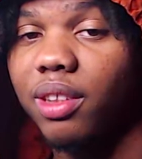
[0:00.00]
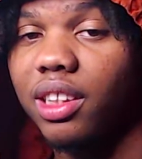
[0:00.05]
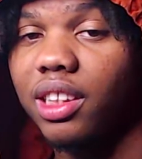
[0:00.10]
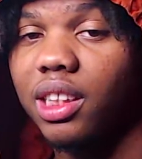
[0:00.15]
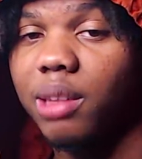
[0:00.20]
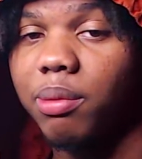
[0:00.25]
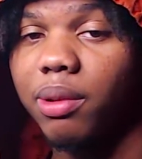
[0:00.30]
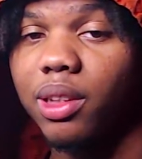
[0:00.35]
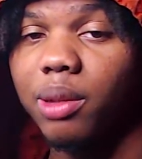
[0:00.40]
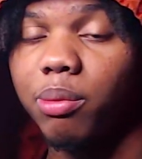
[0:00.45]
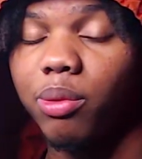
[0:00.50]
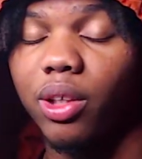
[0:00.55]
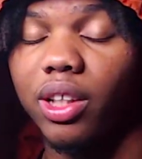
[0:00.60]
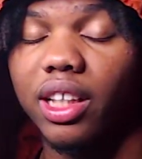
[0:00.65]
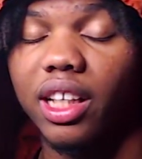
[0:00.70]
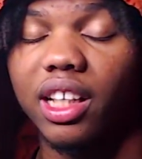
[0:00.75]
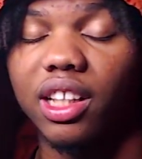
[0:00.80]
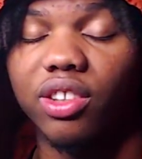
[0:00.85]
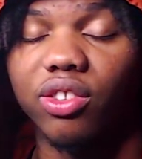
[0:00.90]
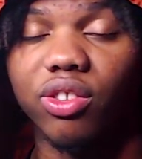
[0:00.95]
this has been your boy
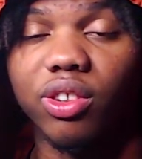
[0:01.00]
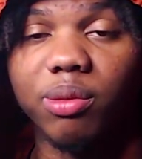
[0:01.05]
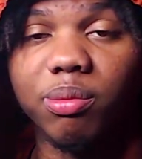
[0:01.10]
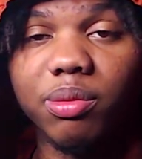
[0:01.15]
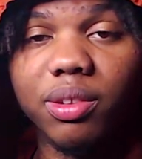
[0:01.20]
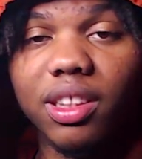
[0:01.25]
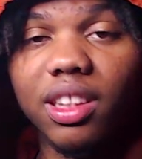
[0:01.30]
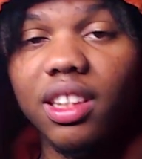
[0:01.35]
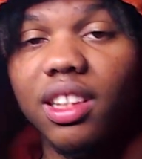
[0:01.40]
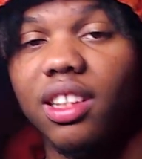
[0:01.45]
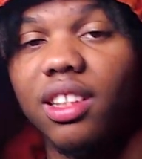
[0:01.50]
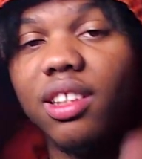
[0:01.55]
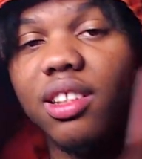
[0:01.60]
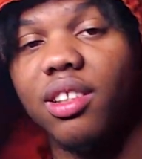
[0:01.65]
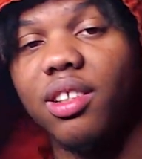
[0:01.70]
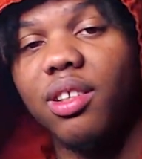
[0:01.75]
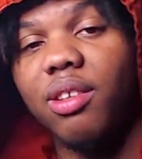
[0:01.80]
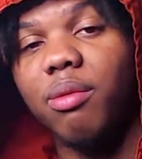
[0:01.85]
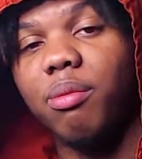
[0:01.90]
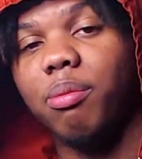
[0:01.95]
Gekuyom.
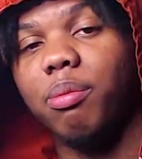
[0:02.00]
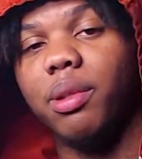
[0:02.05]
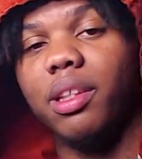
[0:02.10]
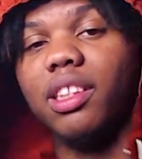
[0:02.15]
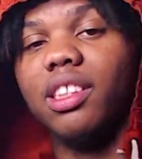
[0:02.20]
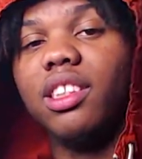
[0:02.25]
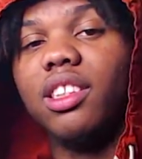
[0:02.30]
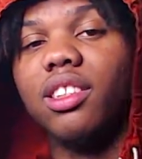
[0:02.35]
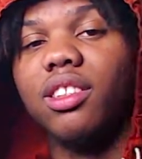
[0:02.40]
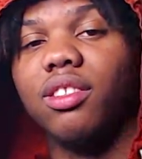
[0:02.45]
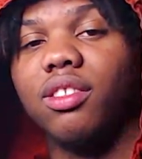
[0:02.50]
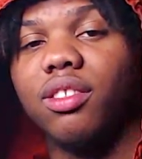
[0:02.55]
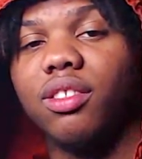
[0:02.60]
Peace.